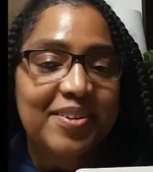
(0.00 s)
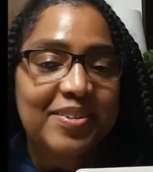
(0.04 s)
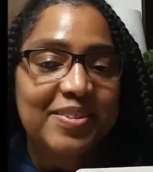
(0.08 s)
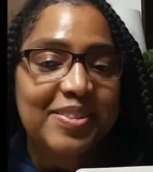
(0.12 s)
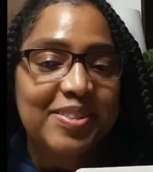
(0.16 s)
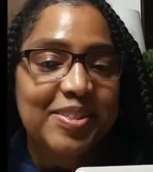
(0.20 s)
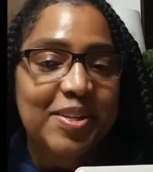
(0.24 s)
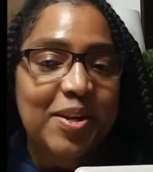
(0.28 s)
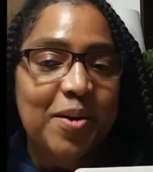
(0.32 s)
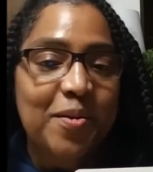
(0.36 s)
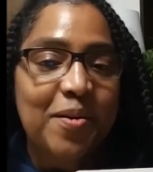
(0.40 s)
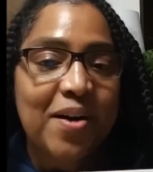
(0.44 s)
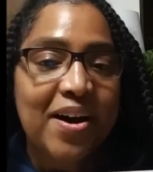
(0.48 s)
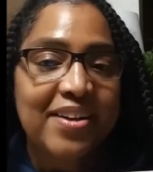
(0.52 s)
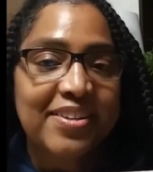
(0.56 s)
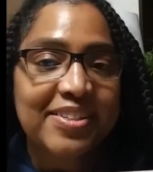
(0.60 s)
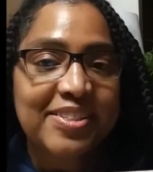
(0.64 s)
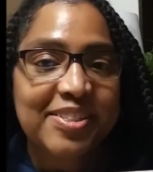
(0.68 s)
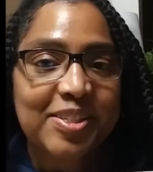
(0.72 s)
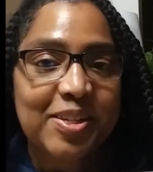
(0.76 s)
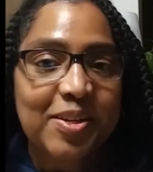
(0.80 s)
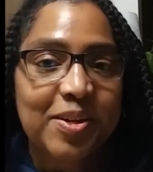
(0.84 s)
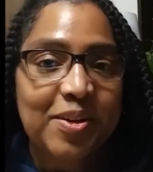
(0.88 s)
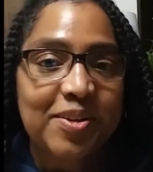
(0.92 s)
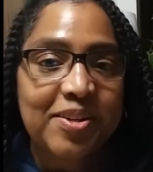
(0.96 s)
So
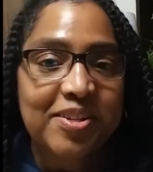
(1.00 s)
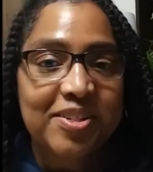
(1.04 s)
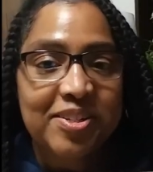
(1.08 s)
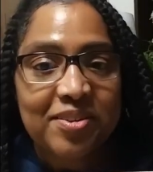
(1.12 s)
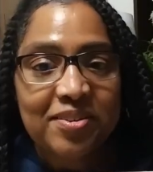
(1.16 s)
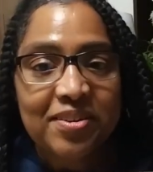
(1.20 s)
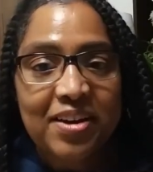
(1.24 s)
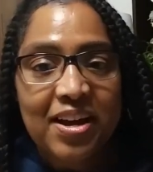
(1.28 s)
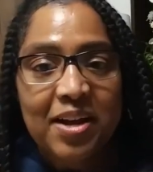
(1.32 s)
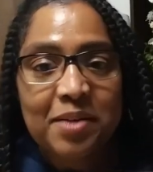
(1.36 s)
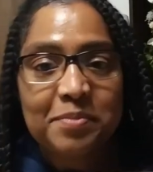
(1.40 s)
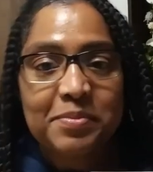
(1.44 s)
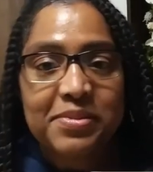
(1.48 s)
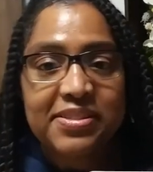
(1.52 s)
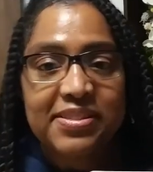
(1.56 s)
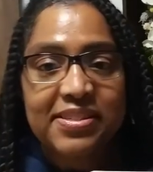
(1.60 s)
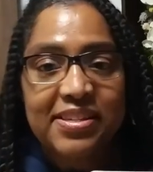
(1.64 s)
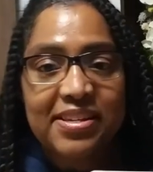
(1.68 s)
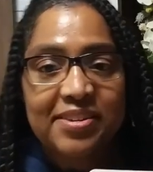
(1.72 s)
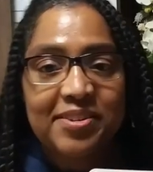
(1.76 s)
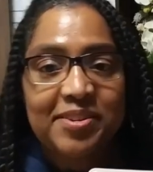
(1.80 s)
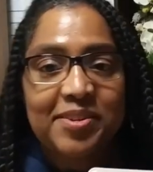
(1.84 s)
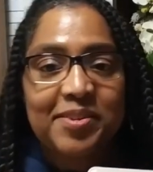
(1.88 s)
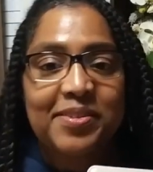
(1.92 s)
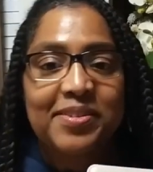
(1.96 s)
also, I'm a
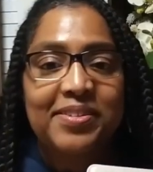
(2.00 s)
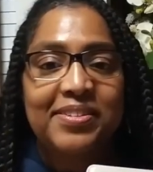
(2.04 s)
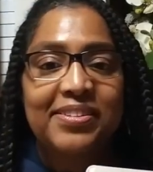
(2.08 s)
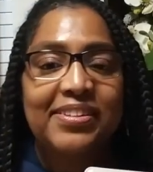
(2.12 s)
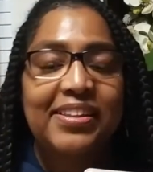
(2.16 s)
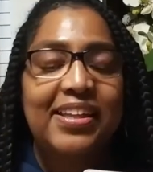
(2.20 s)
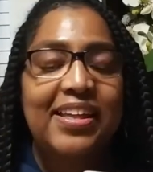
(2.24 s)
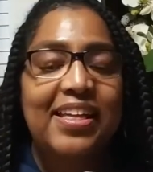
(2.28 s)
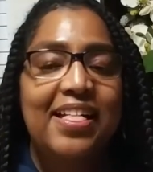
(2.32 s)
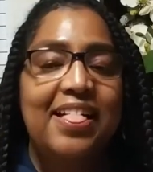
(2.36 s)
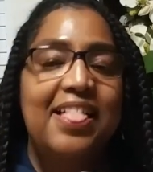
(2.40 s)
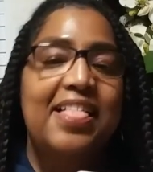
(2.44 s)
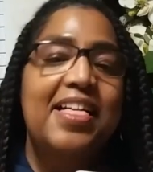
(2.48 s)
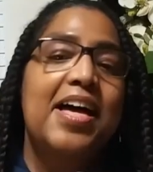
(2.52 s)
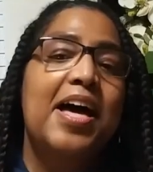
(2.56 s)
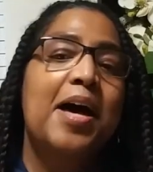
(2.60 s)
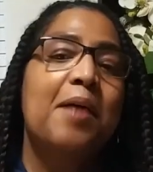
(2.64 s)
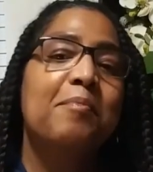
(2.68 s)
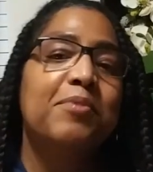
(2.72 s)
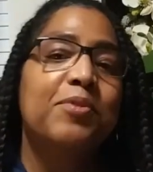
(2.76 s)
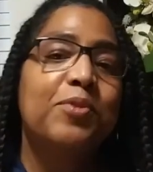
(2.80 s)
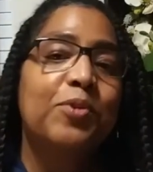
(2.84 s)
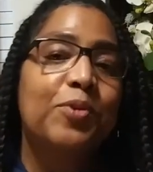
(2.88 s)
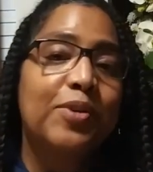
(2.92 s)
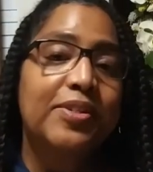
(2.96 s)
single,
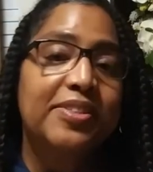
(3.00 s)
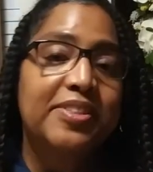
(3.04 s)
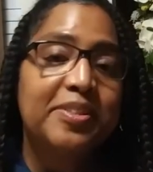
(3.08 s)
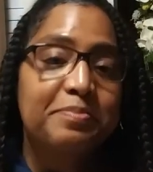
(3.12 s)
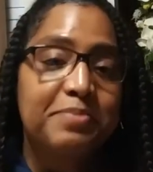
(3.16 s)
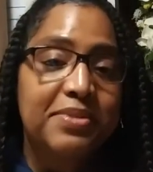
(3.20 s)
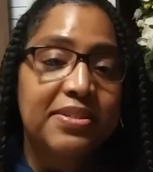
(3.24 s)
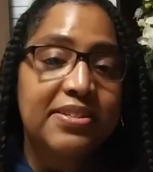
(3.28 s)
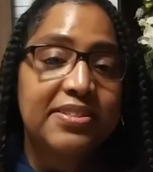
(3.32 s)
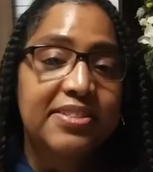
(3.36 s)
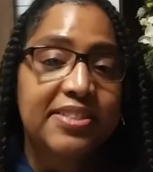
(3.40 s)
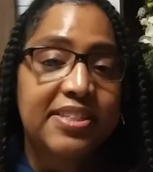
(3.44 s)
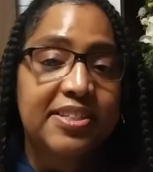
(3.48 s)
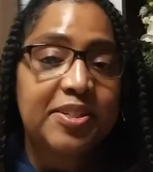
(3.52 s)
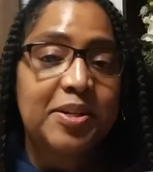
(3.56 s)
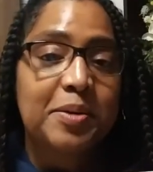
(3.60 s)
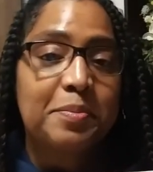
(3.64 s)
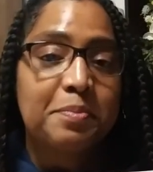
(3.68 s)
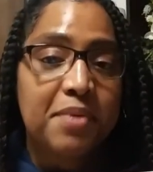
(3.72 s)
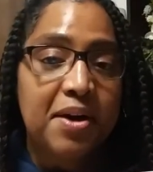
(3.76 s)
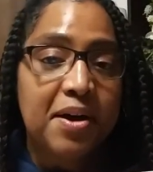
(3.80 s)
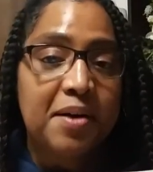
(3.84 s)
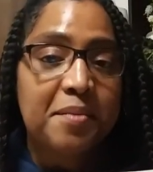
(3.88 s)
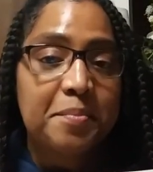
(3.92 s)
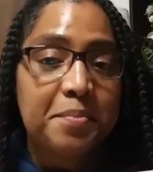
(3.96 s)
I'm going to be a single
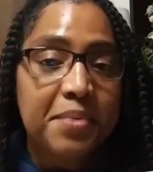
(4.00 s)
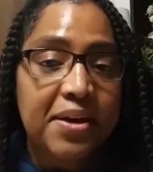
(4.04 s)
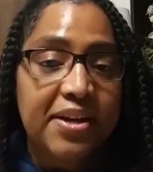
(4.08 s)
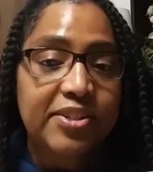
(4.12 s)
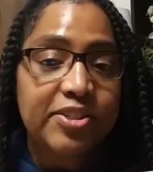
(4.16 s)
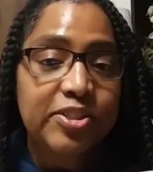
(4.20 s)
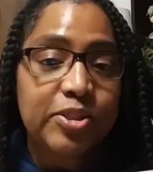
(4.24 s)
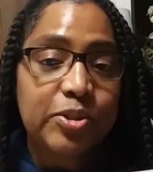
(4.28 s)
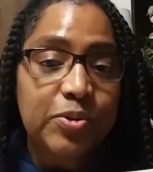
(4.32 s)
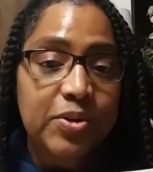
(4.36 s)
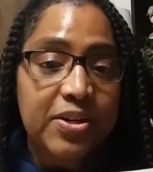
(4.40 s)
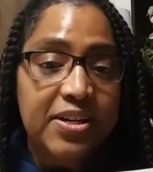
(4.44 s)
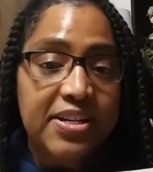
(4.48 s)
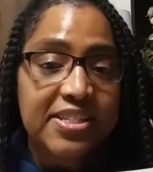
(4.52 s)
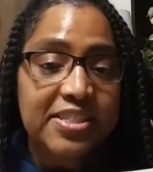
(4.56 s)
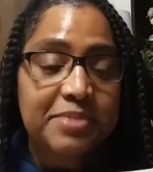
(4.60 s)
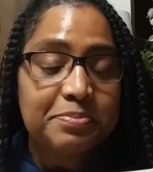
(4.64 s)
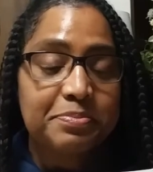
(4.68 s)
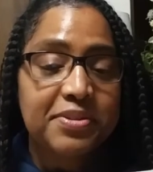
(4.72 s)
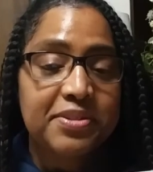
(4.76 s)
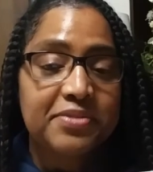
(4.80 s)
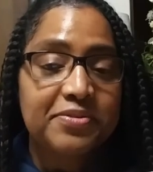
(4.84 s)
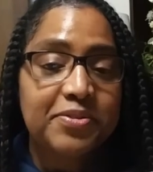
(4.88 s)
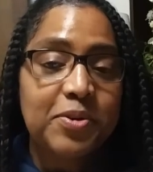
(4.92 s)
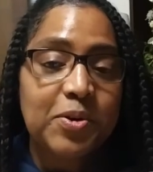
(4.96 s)
mom by choice,
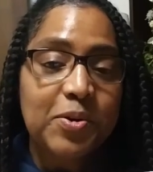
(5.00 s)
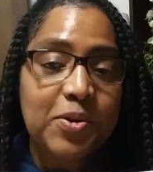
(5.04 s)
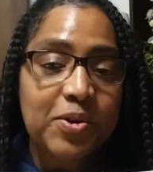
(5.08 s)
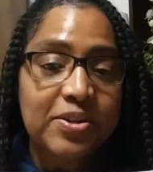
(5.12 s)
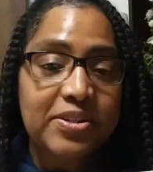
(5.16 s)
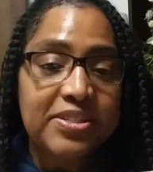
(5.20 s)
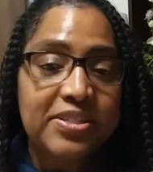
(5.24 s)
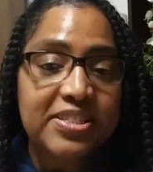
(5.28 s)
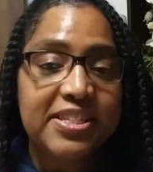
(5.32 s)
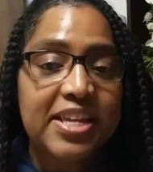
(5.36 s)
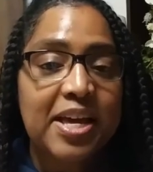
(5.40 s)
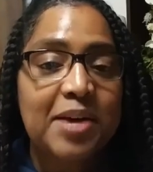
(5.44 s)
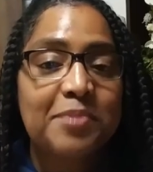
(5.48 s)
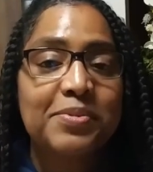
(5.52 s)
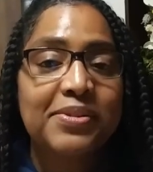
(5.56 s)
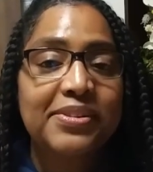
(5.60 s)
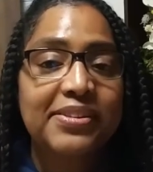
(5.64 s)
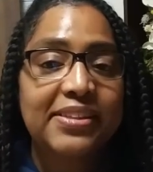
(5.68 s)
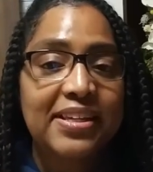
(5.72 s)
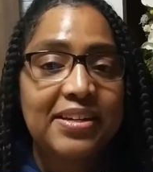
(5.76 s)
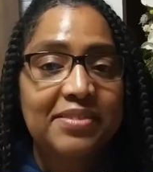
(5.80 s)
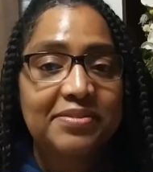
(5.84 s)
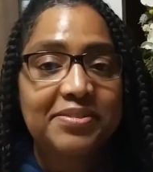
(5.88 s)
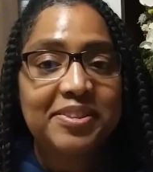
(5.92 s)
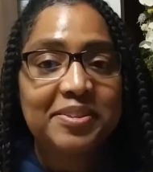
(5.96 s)
but of course I would
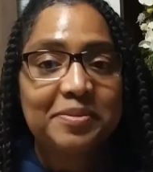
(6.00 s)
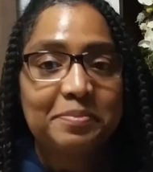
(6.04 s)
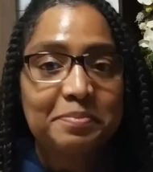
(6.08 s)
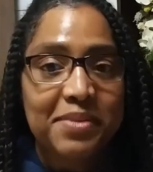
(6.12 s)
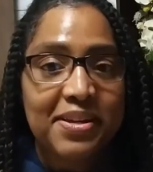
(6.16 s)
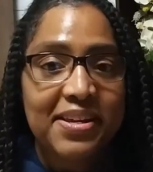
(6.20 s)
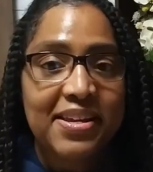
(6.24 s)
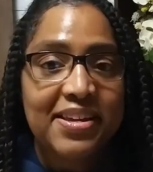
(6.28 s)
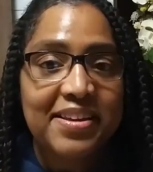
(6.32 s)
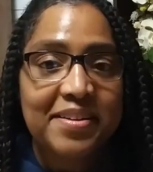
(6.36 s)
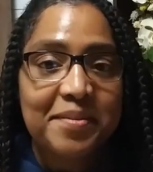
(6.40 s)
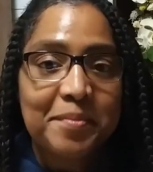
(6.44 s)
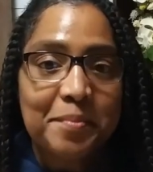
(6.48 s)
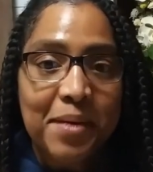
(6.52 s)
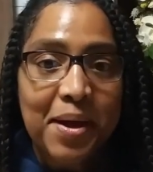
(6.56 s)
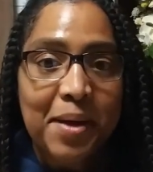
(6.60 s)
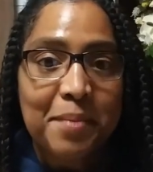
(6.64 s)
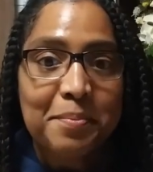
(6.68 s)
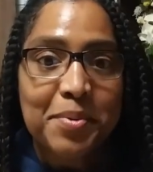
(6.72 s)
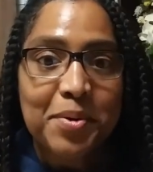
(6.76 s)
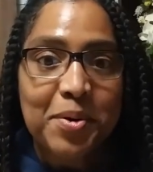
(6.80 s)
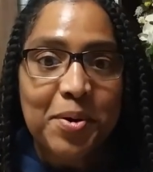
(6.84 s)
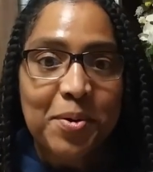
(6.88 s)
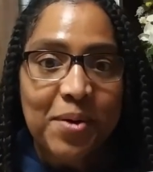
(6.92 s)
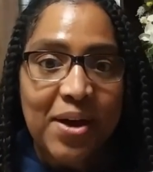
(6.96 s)
love to meet my
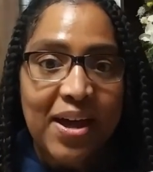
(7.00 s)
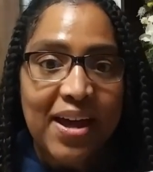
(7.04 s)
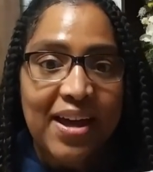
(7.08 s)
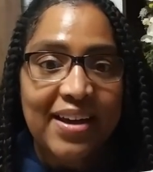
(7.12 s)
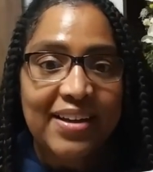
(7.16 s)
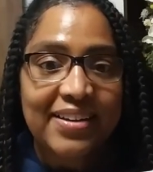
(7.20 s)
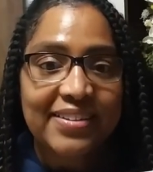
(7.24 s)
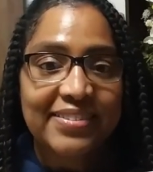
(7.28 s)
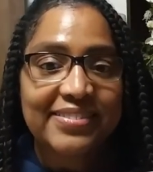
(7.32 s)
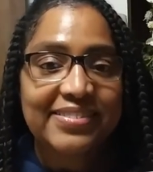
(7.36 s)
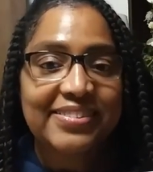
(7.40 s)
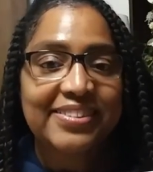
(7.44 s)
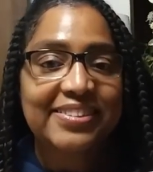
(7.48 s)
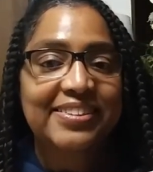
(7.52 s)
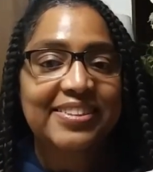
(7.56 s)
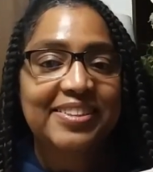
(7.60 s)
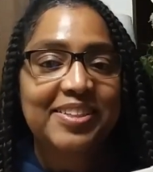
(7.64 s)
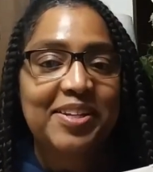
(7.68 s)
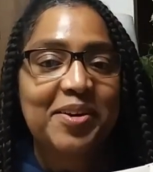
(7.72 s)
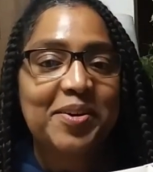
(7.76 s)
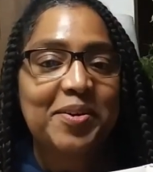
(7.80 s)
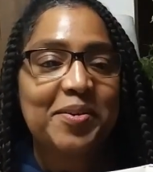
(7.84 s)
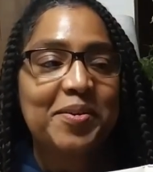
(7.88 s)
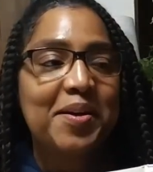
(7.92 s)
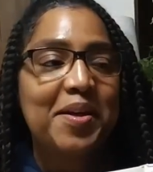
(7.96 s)
Boaz,
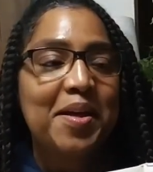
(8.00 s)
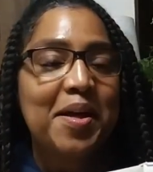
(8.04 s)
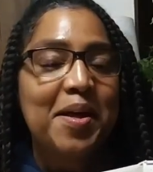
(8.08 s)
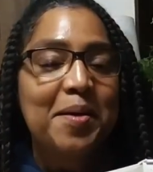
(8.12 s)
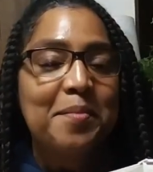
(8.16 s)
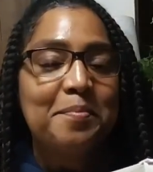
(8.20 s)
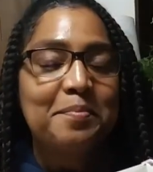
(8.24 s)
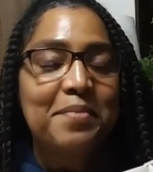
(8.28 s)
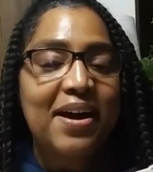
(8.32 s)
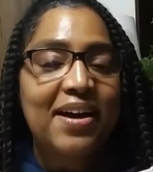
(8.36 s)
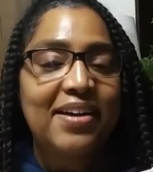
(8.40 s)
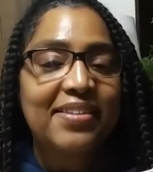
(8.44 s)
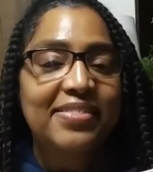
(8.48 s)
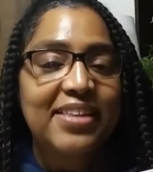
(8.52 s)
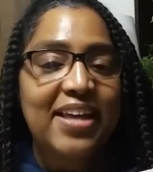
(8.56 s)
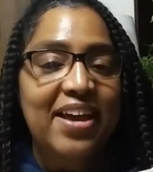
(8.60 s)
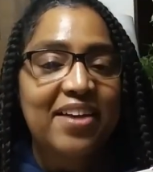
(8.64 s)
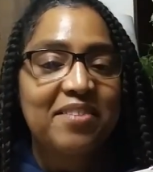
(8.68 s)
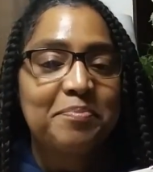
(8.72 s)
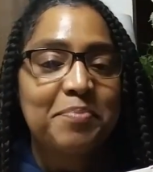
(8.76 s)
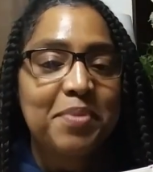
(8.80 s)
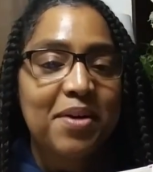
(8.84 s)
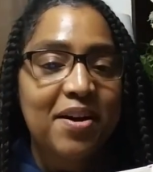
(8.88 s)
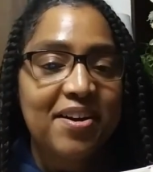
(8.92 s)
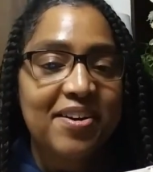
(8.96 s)
my
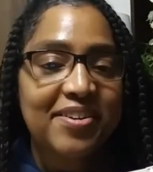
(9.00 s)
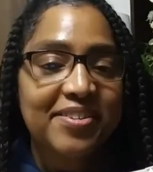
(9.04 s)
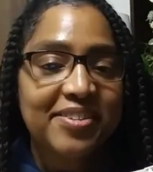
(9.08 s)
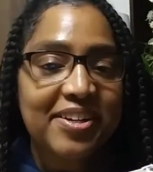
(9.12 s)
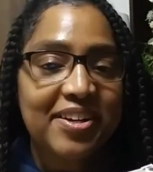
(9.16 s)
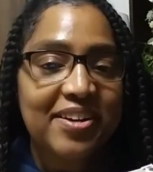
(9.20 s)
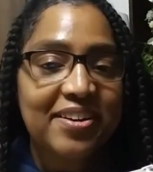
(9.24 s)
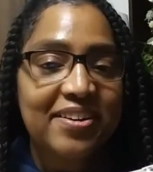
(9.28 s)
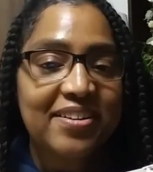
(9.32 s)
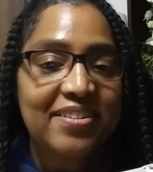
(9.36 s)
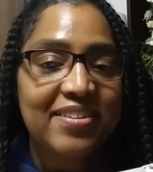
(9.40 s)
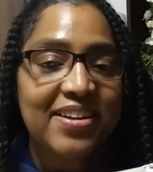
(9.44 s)
life partner.